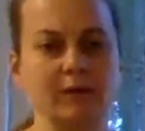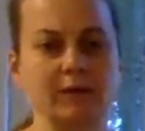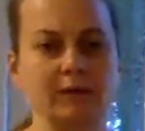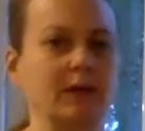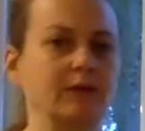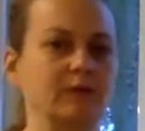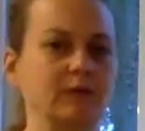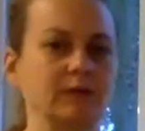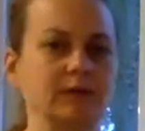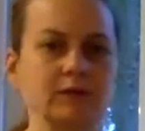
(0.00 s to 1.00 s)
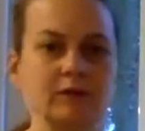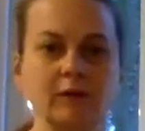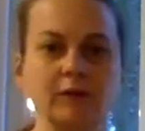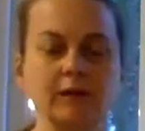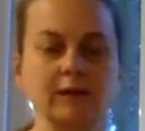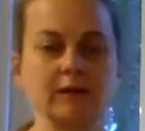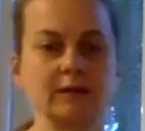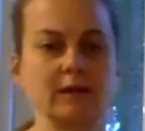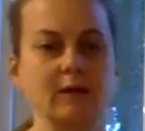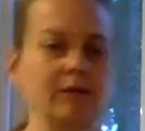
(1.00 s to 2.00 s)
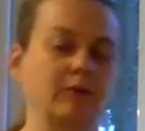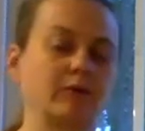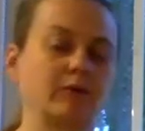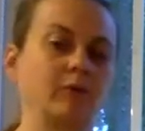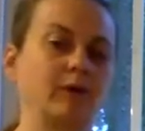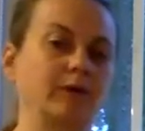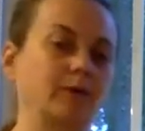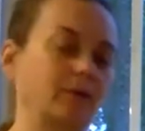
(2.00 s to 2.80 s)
It's a hydroxide salt, and it's not with a group 1 or